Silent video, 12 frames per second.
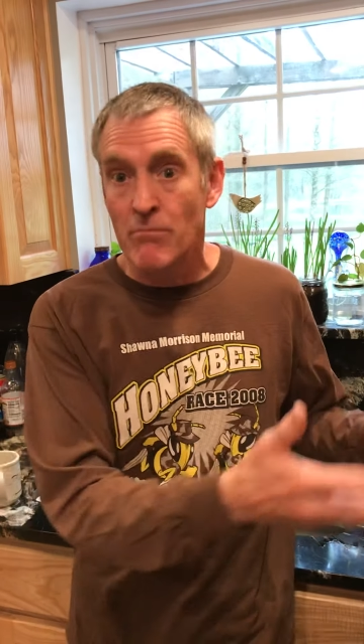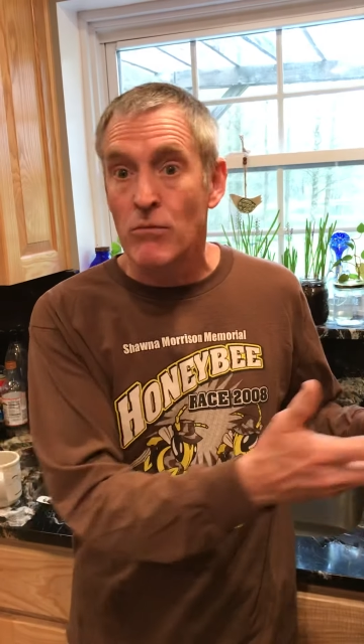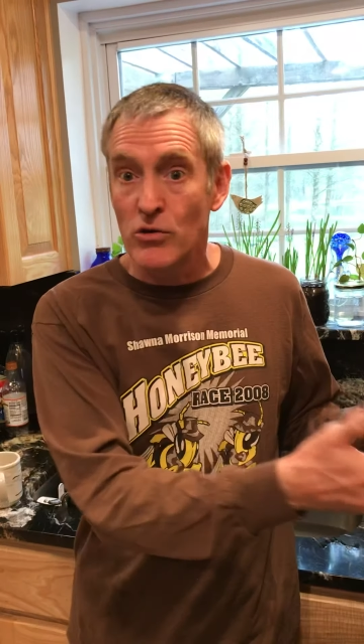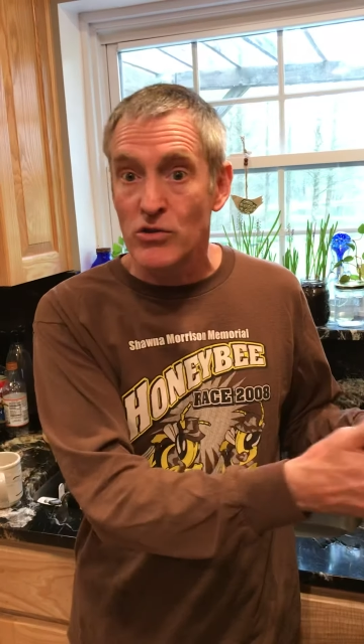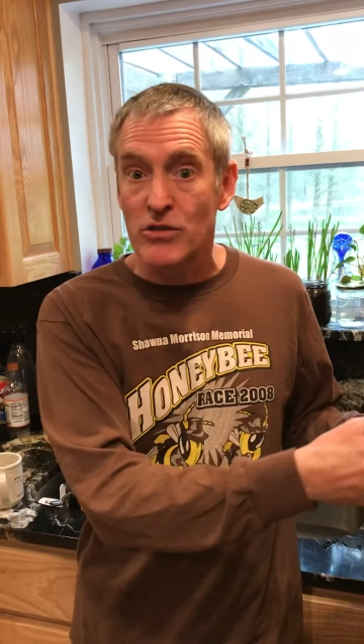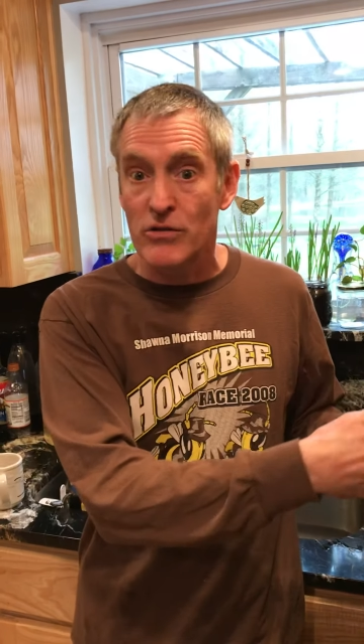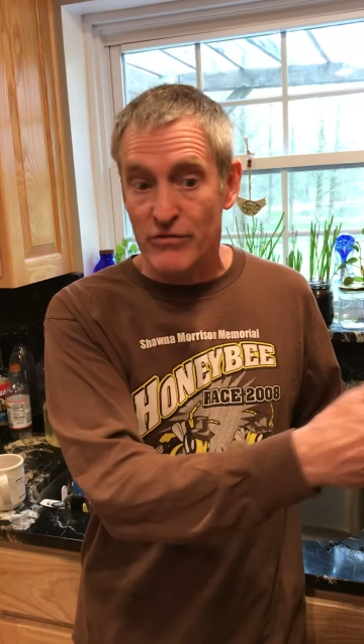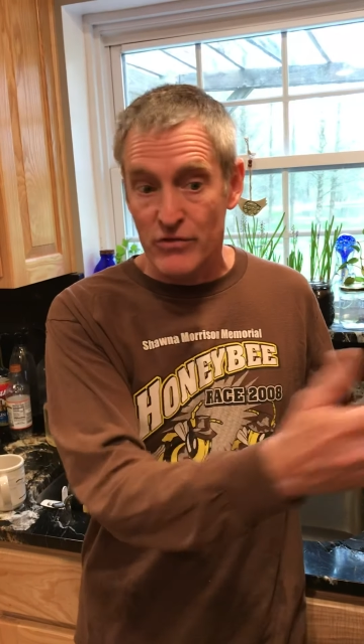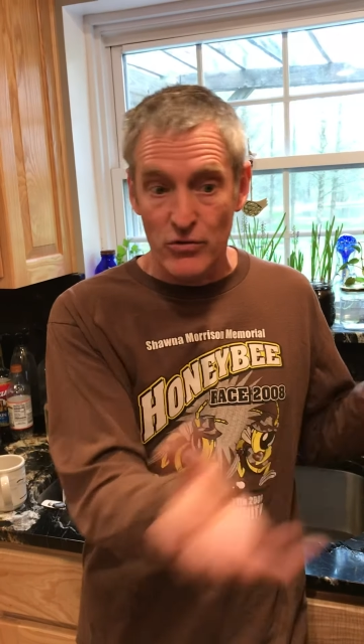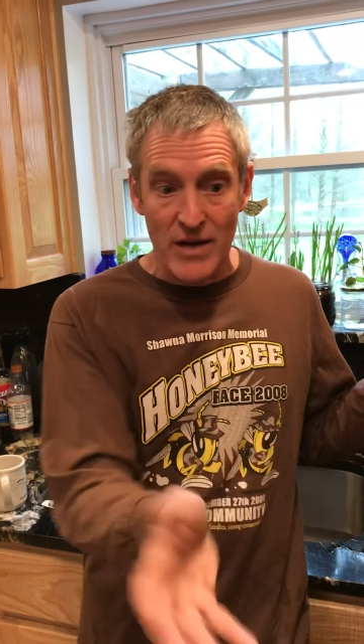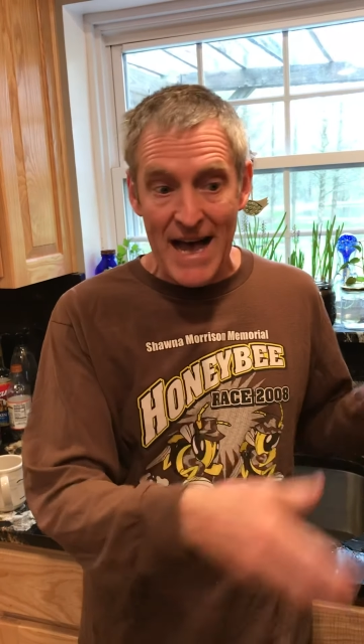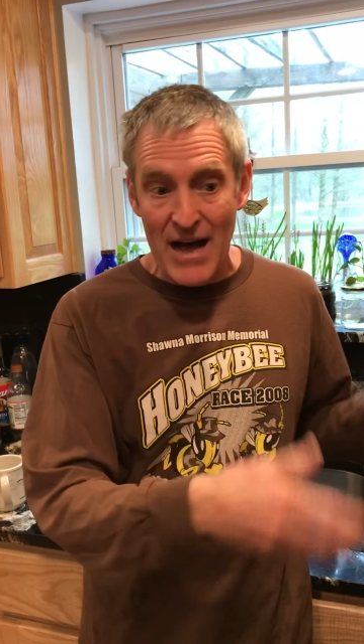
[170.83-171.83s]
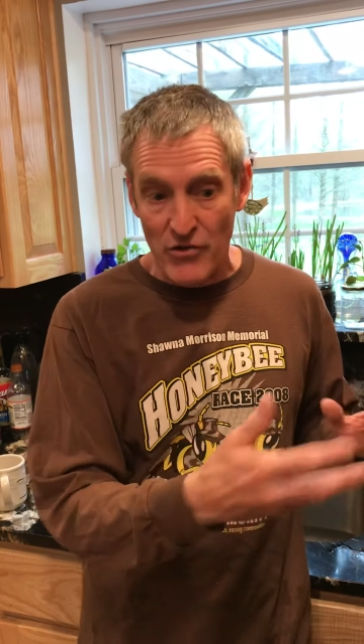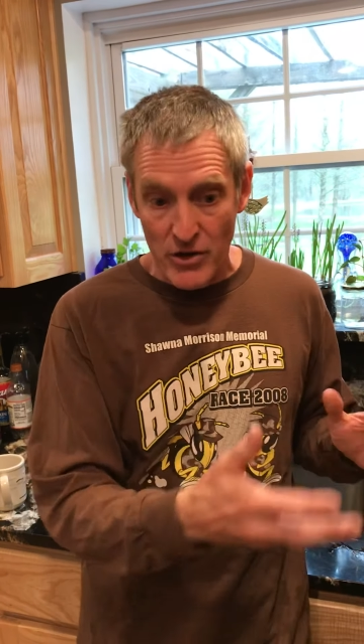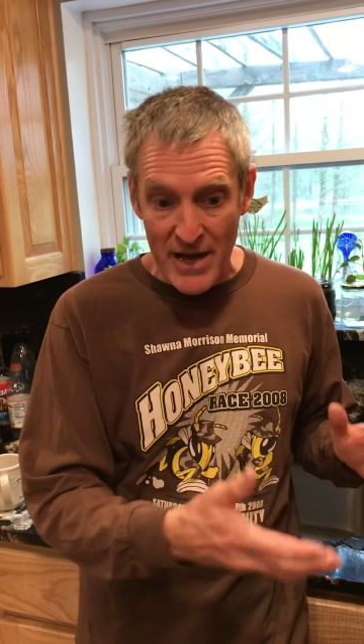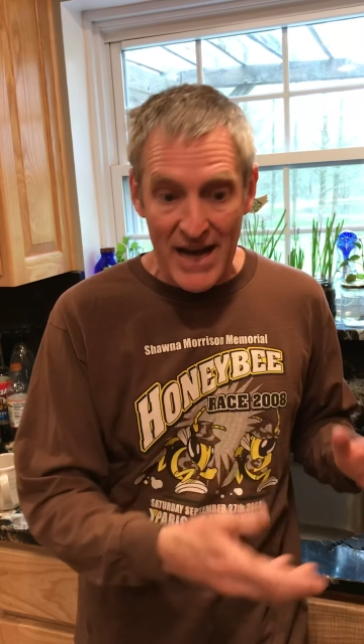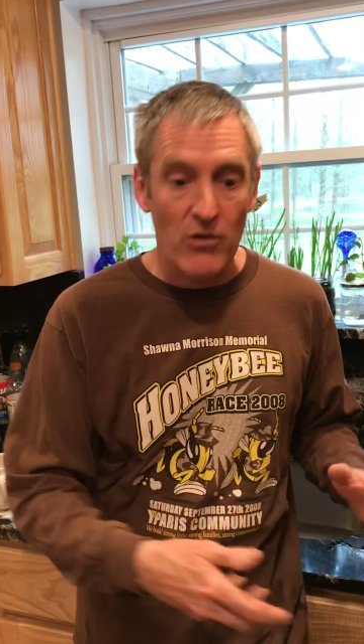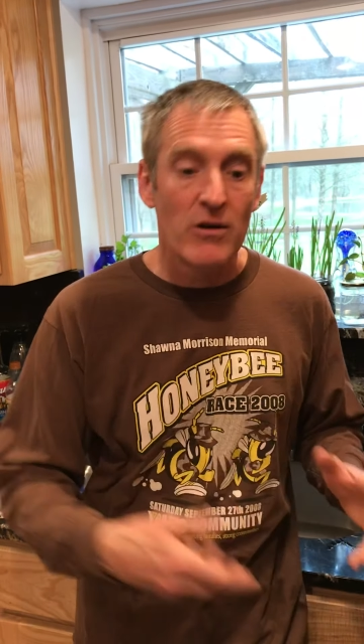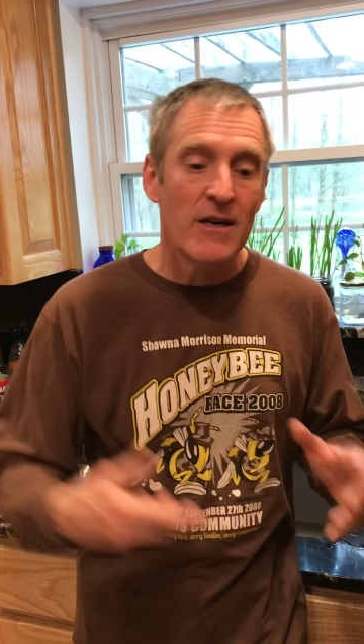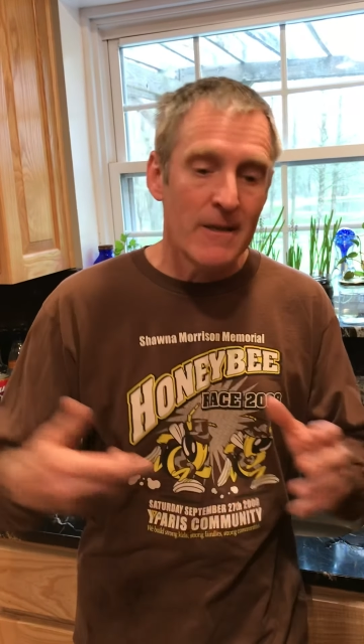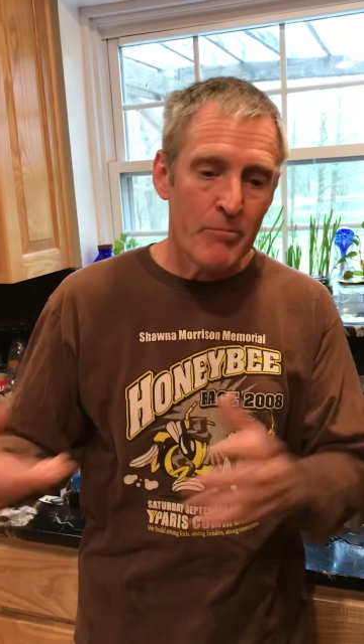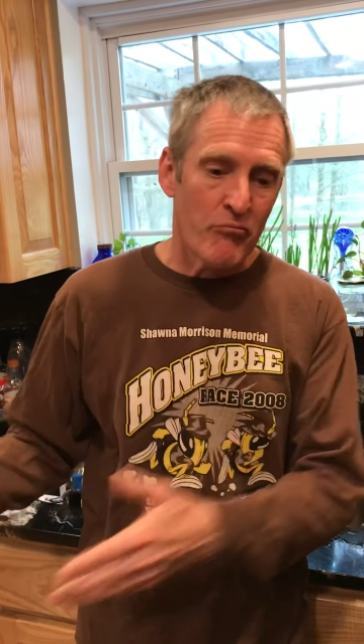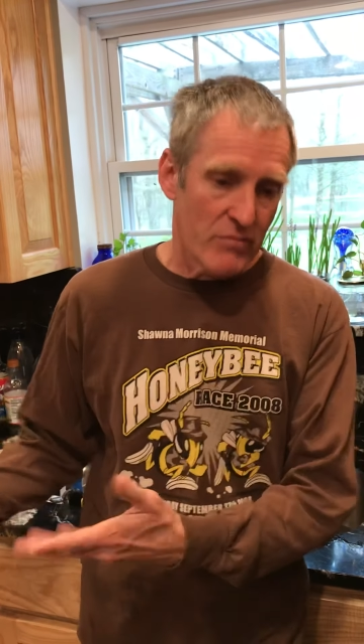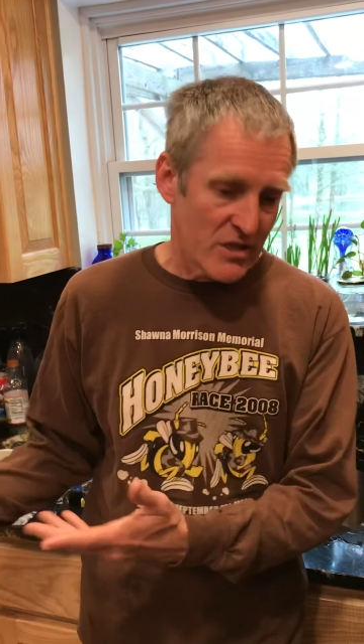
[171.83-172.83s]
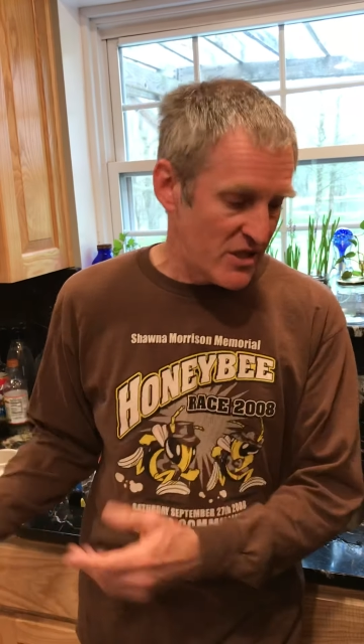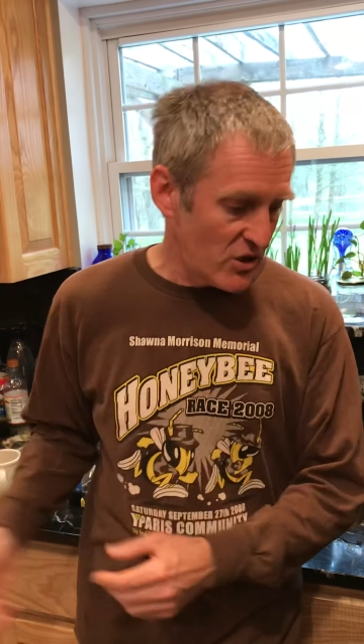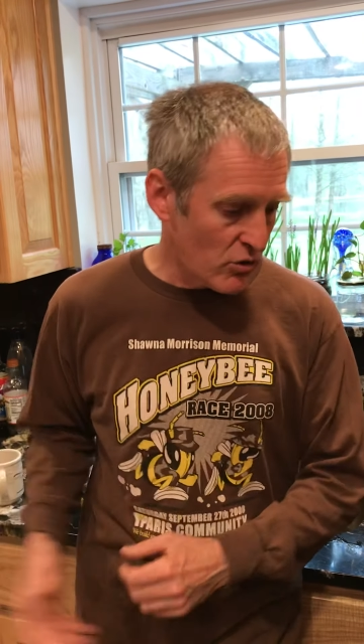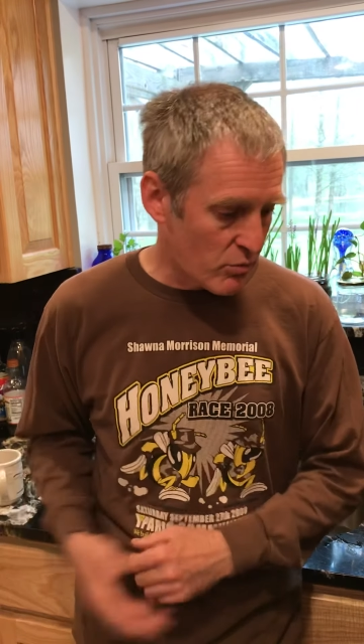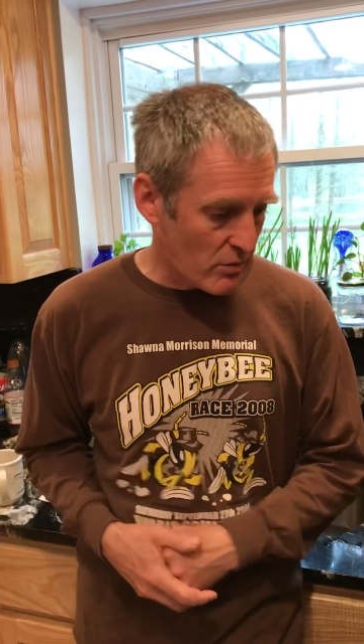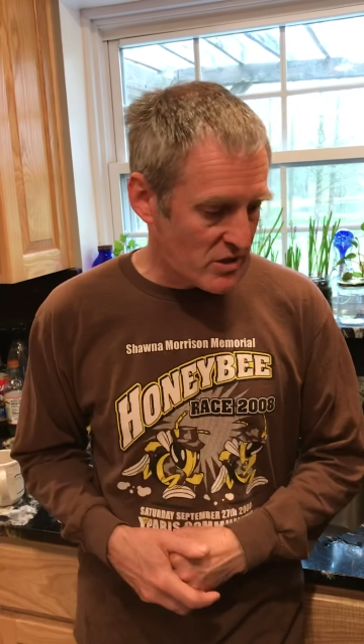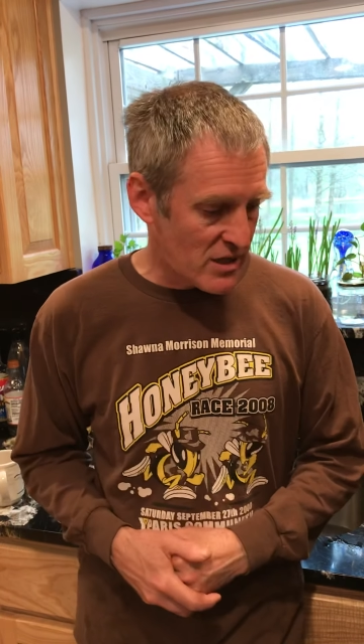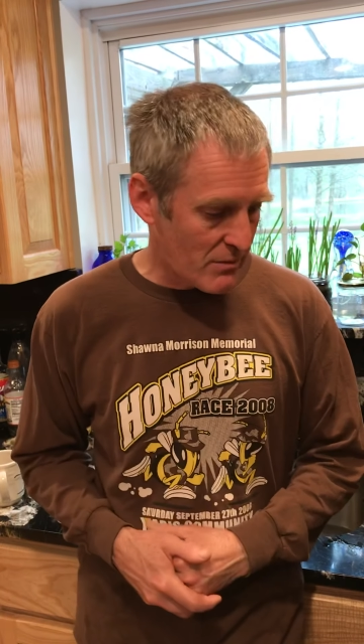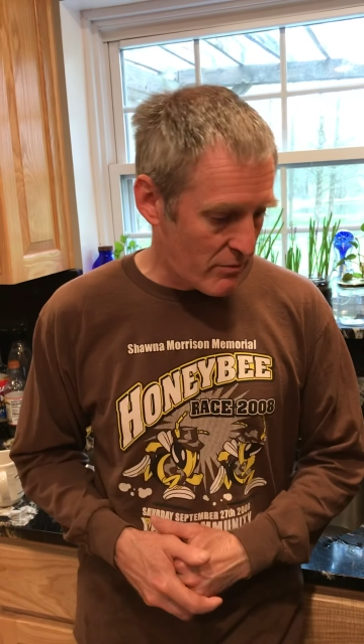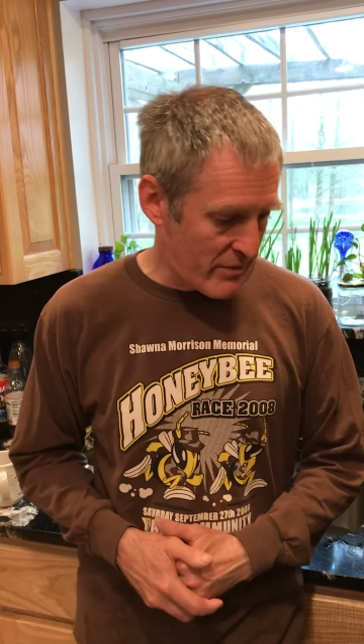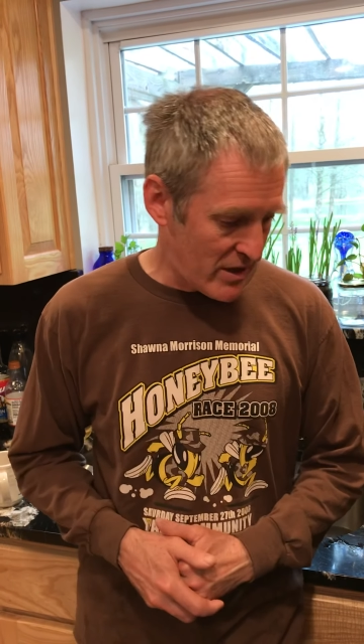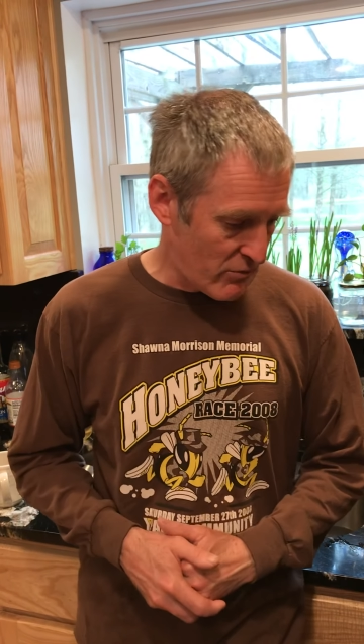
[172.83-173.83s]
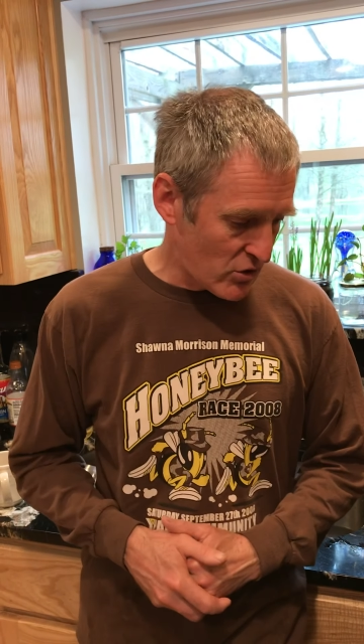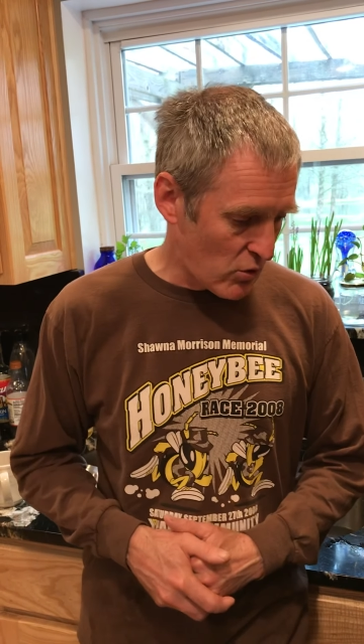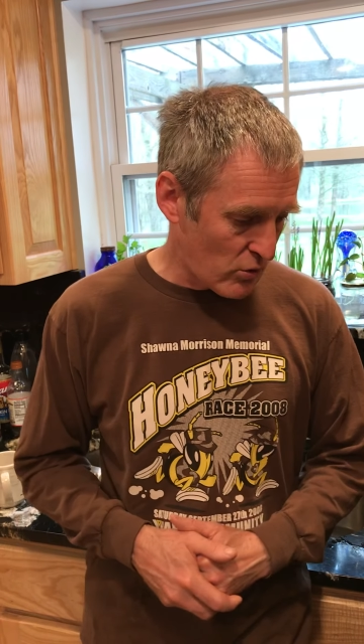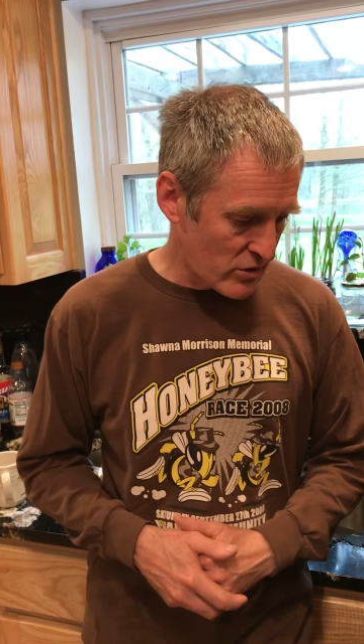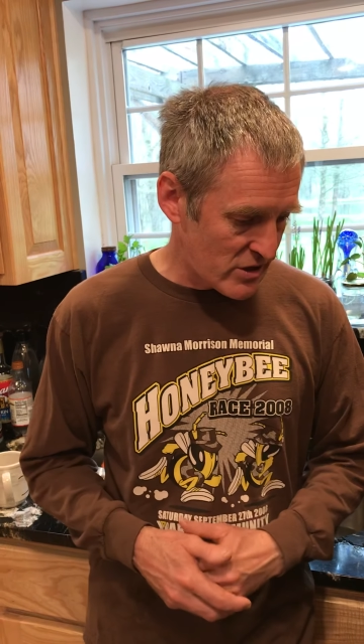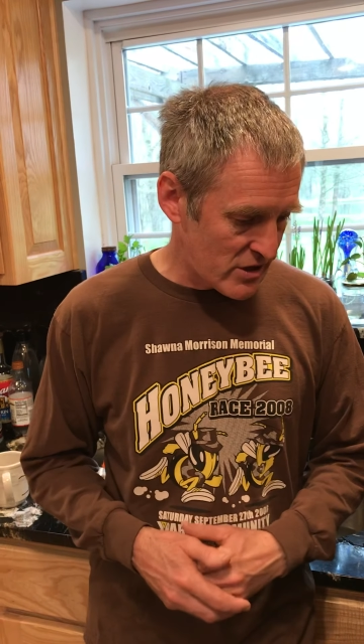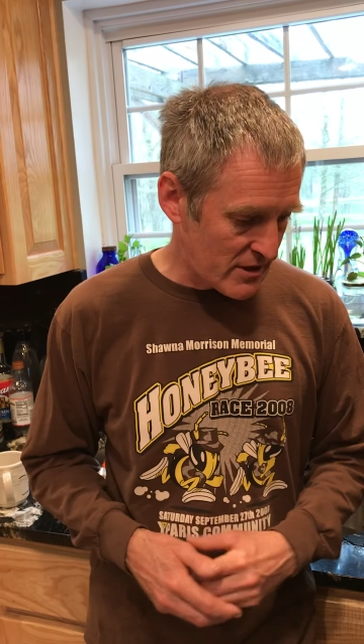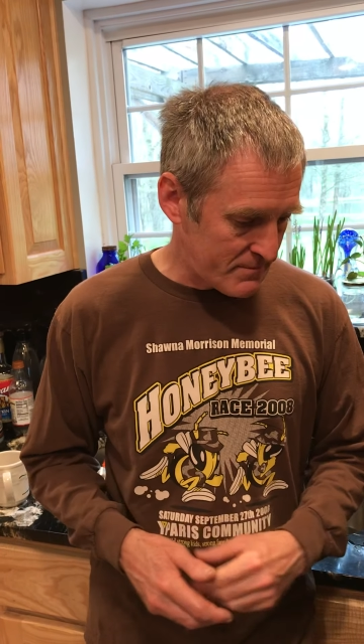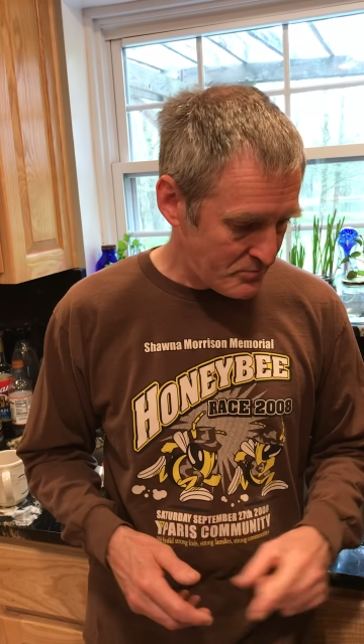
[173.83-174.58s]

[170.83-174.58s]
most of their food out and about, but still probably supplemented with corn some.